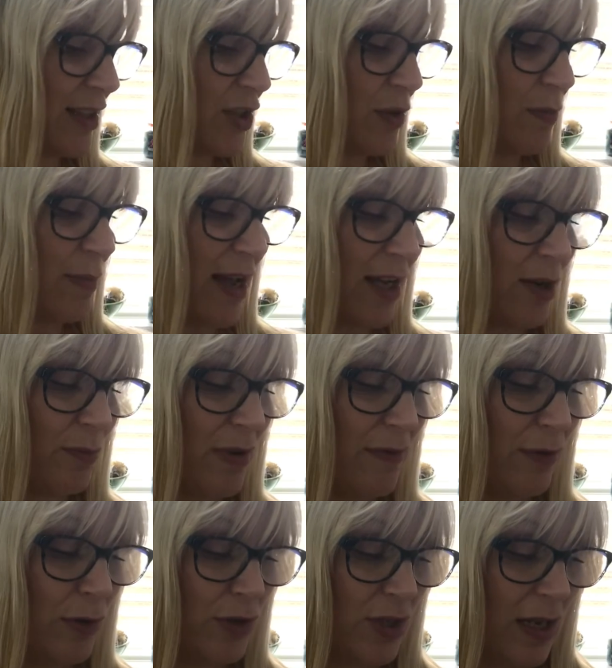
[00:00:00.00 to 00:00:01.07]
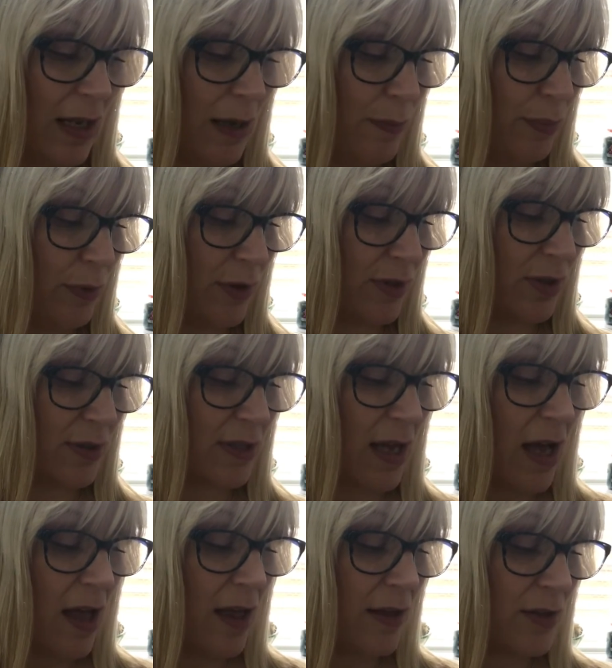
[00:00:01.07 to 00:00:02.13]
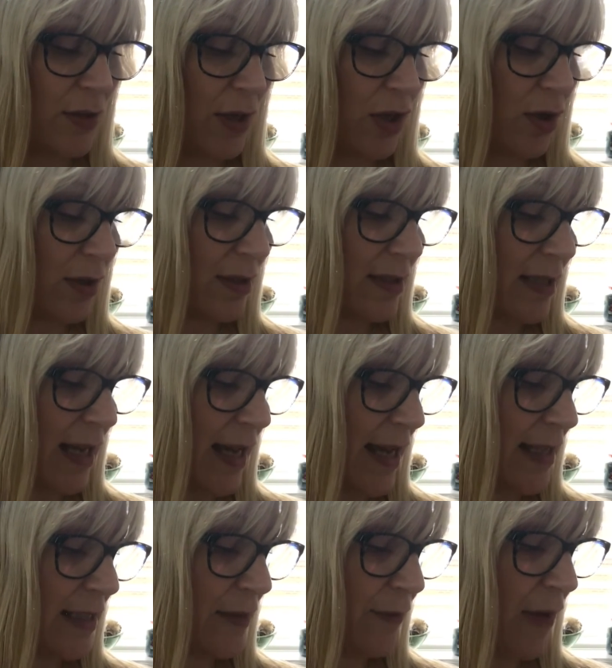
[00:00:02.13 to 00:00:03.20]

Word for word: edition Makeup Revolution lip product. So it contains